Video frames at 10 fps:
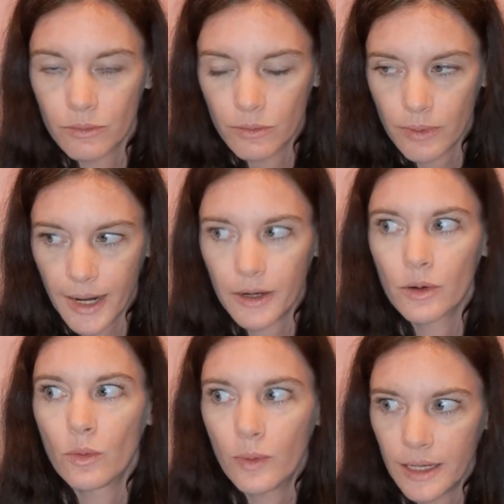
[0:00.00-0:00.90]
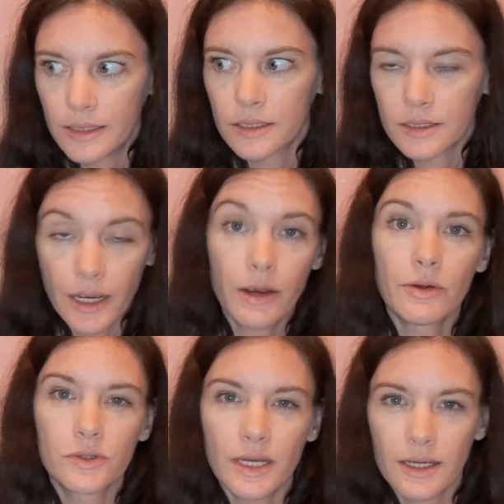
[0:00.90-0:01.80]
Rider-Waite
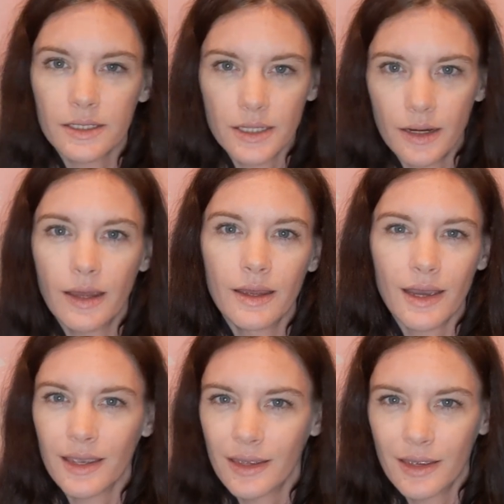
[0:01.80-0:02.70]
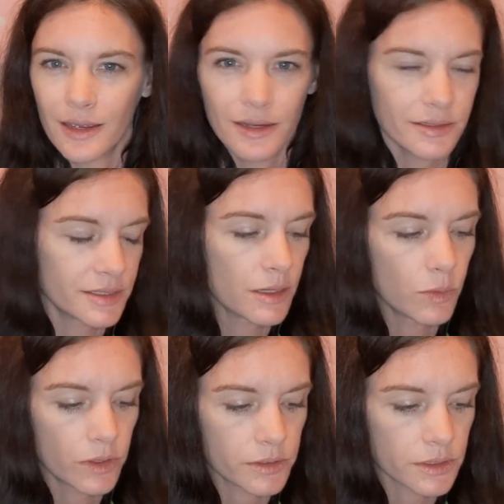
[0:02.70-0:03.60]
tarot deck today. I can't say
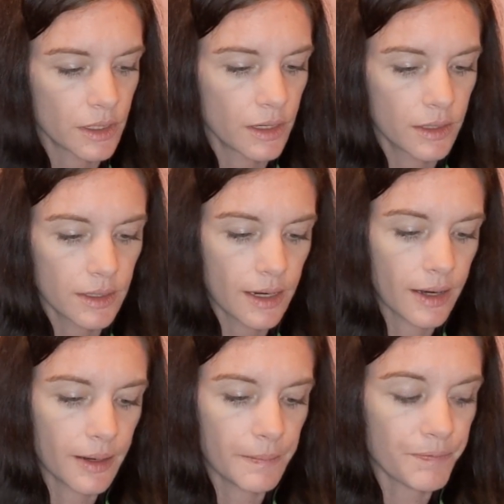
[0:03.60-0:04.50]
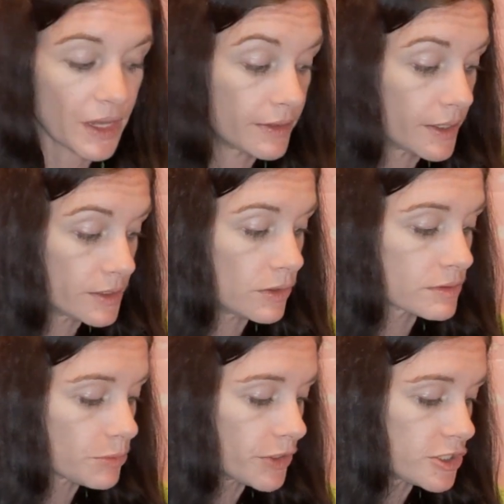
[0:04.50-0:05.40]
words. And then I do have
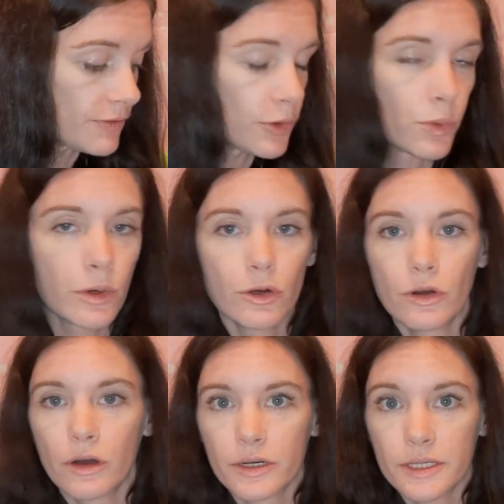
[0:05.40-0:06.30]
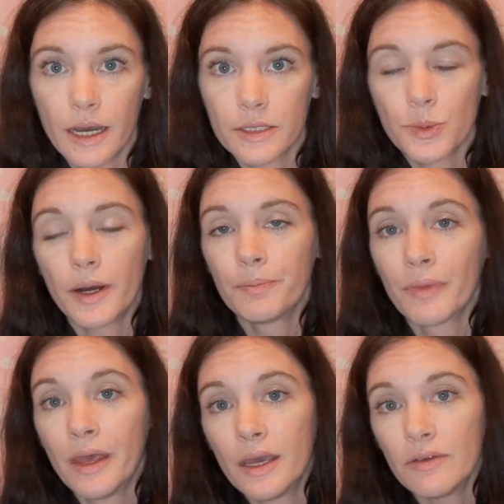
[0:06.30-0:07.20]
some pre-shuffled oracle cards as well.
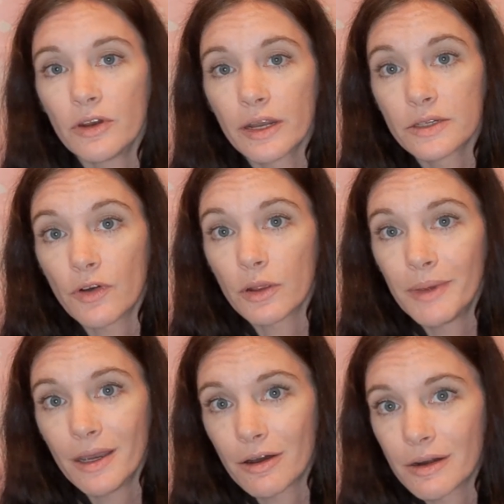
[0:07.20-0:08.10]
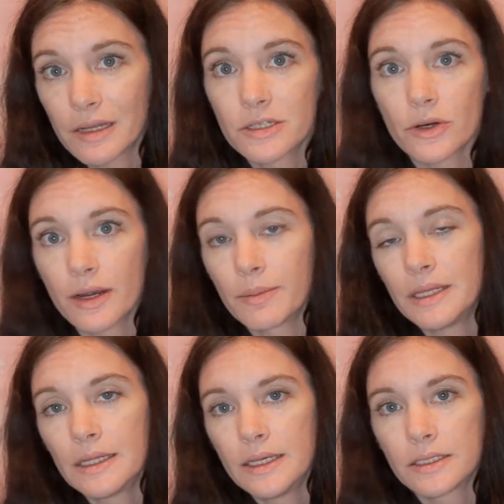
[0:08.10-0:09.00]
If you'd like to follow me on Instagram,
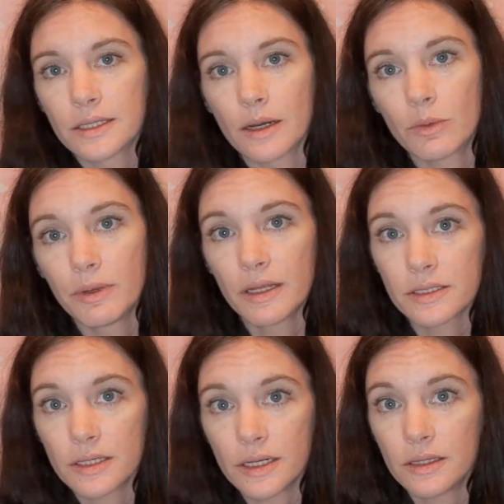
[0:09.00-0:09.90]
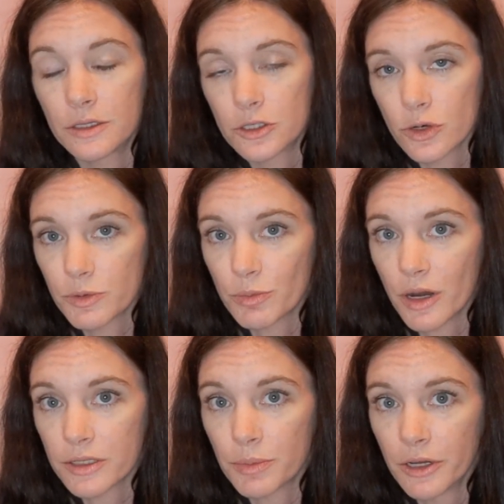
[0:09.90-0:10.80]
the link to that will be listed in the description
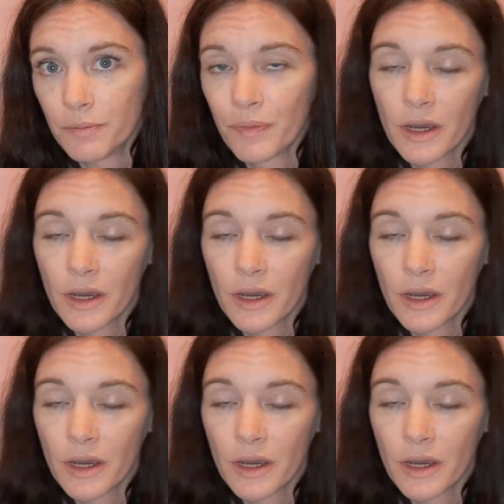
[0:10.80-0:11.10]
box below.